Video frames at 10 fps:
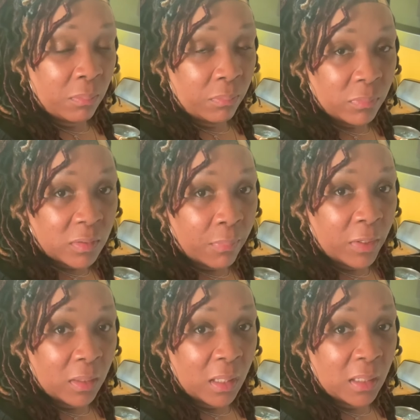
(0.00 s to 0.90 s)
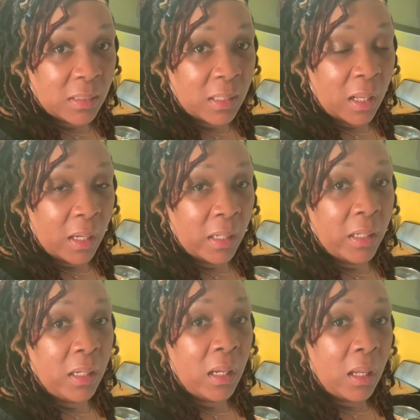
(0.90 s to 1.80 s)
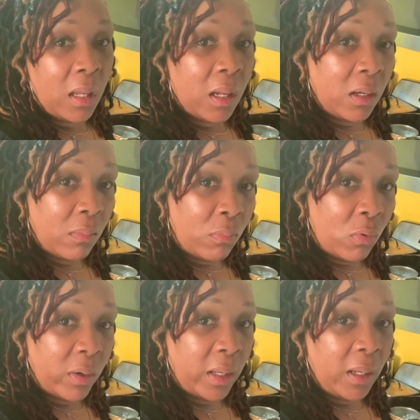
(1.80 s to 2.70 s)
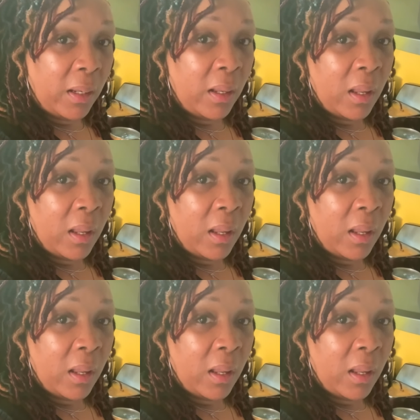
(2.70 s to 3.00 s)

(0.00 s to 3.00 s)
some of the things that I eat in the morning